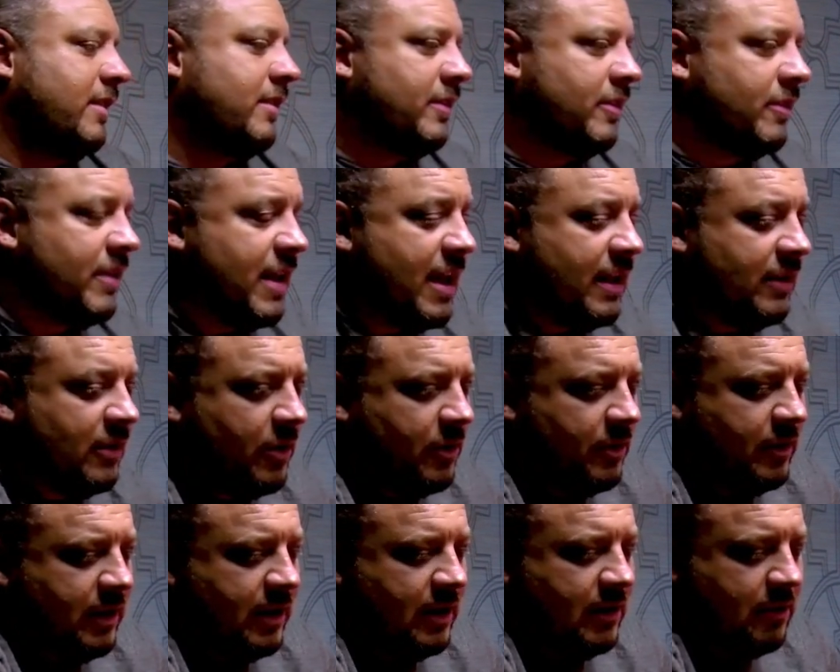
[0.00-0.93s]
so I
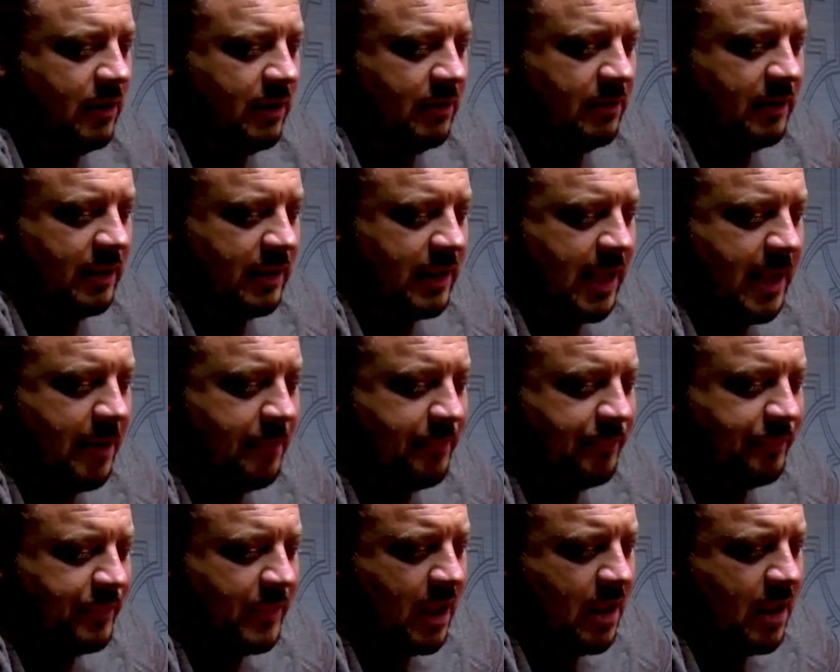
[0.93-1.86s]
totally agree with that.
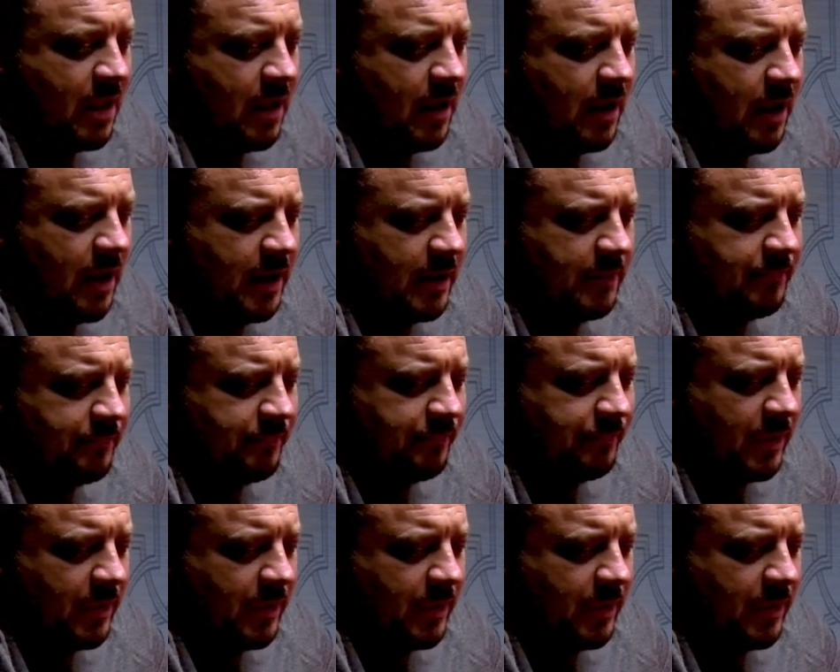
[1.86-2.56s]
Um, well,